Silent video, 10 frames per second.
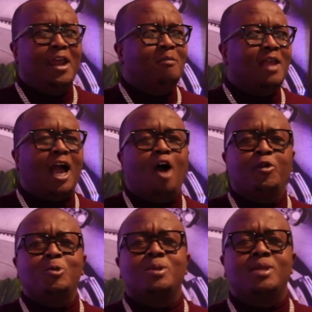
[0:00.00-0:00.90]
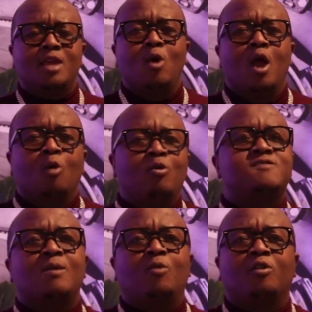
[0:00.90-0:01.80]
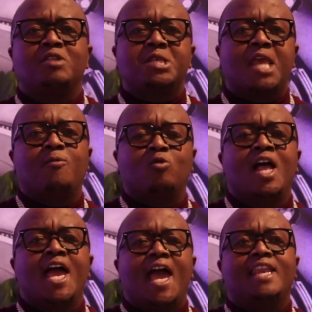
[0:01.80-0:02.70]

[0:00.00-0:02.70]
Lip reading: And I'm like, how do you sit with someone on the table